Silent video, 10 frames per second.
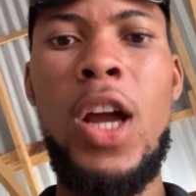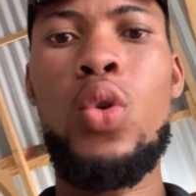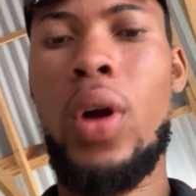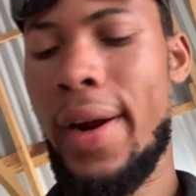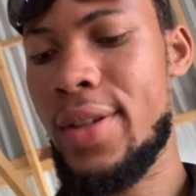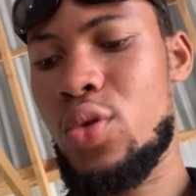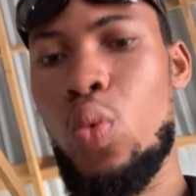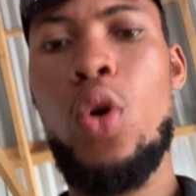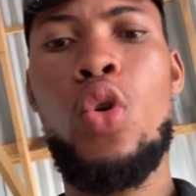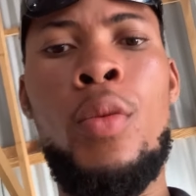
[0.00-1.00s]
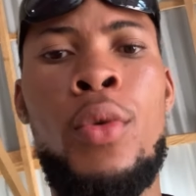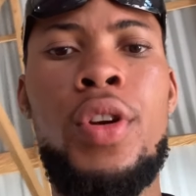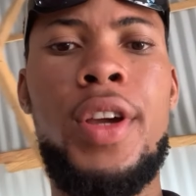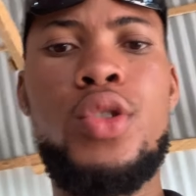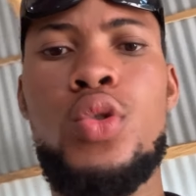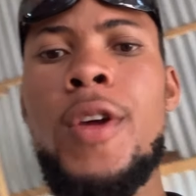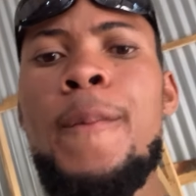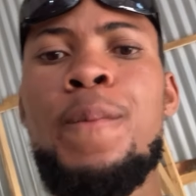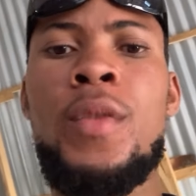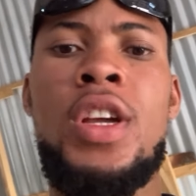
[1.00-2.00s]
Hello guys, welcome on here today.
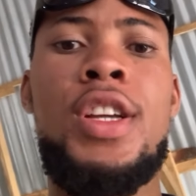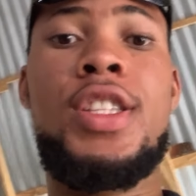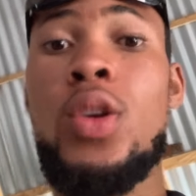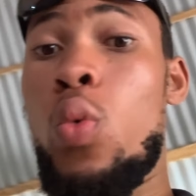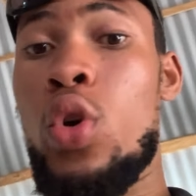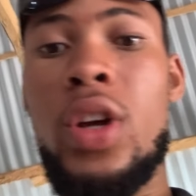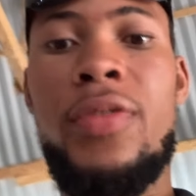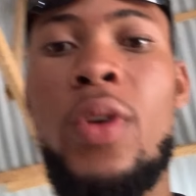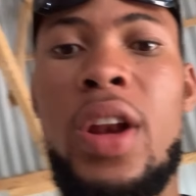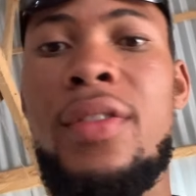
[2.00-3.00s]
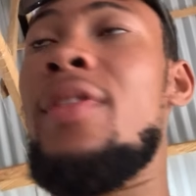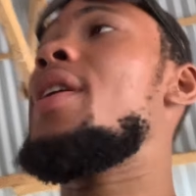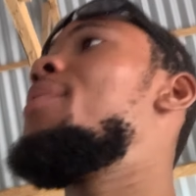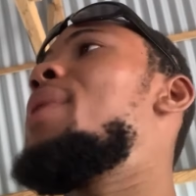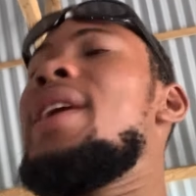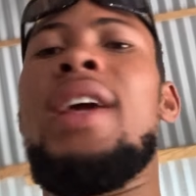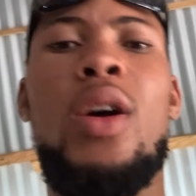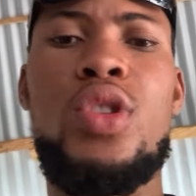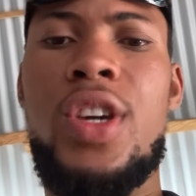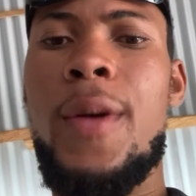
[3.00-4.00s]
It's a wonderful and a very bright day
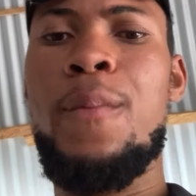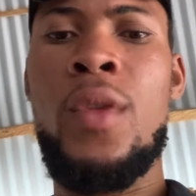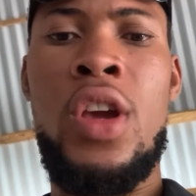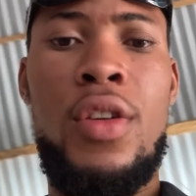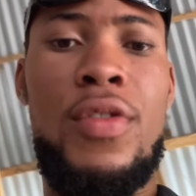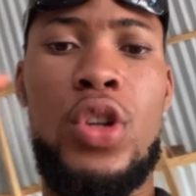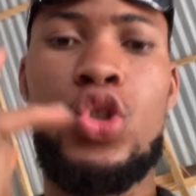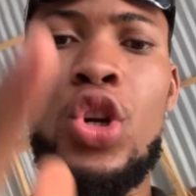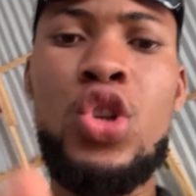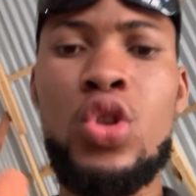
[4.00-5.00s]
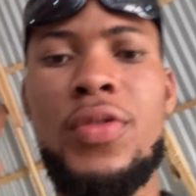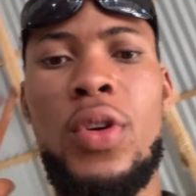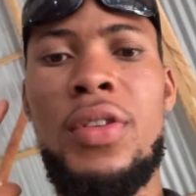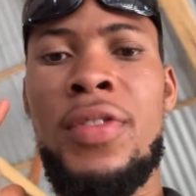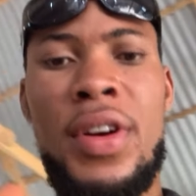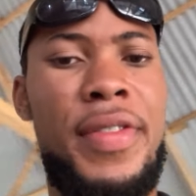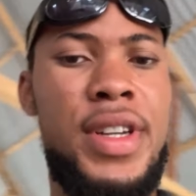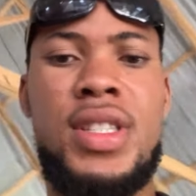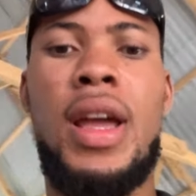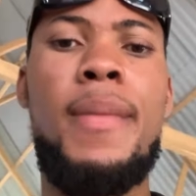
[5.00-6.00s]
out here. If you're joining us for the very
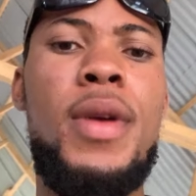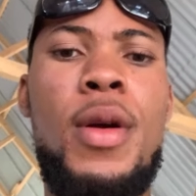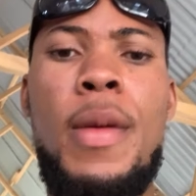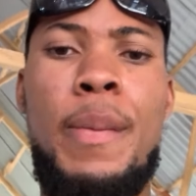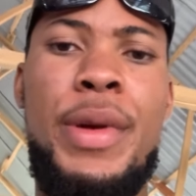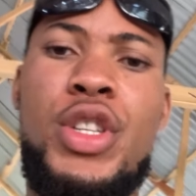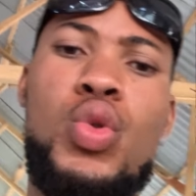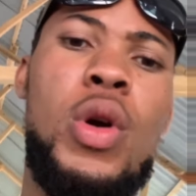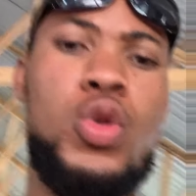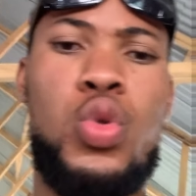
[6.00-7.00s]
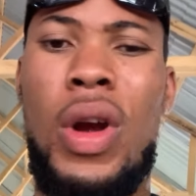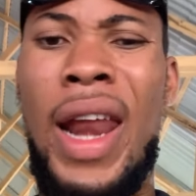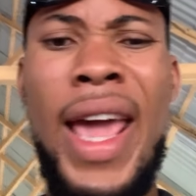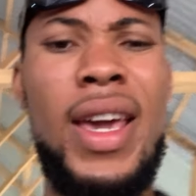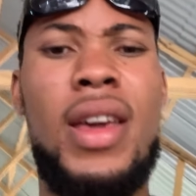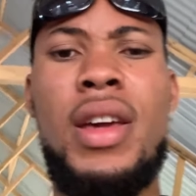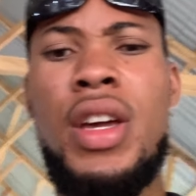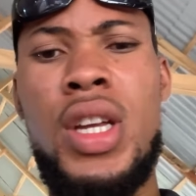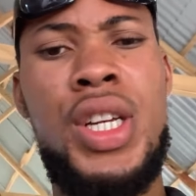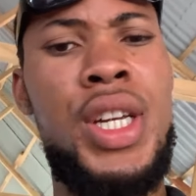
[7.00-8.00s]
first time, please do well to like,
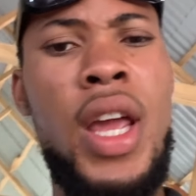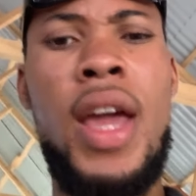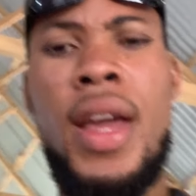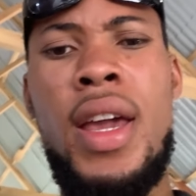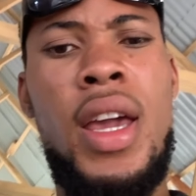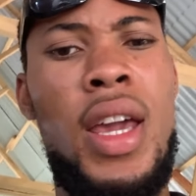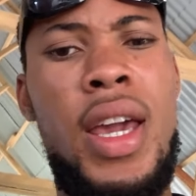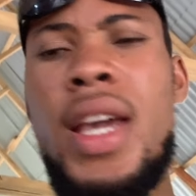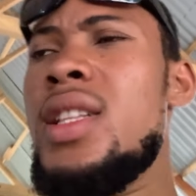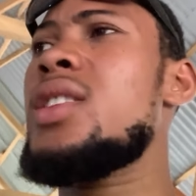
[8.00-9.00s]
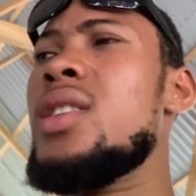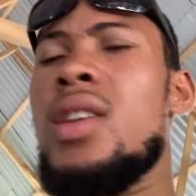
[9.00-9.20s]
share, hit